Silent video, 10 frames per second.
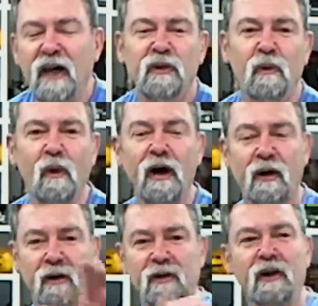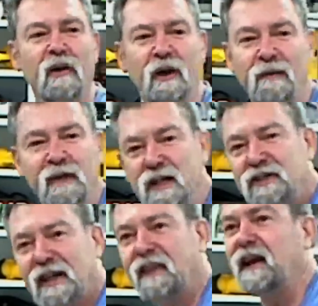I thought, why not? I
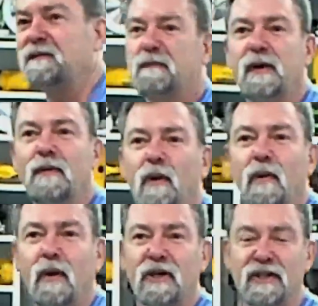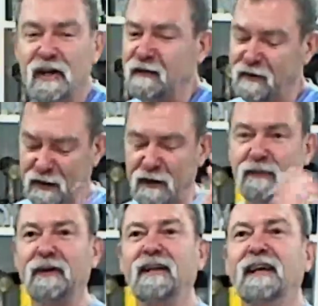share the love. If people want to watch,
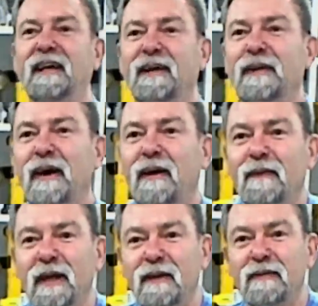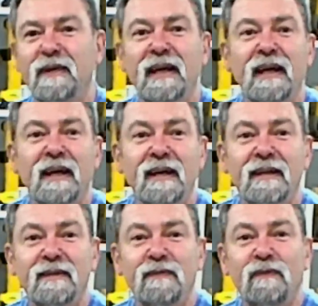go for it. Here we go. I'm going to
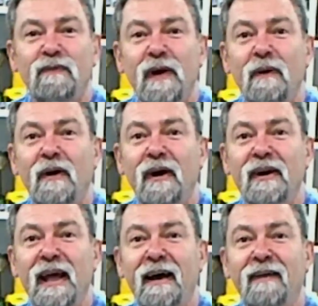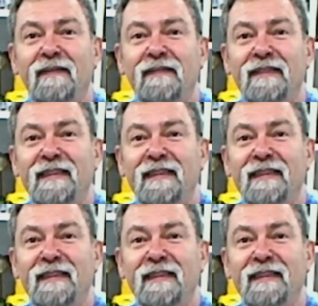throw it on now.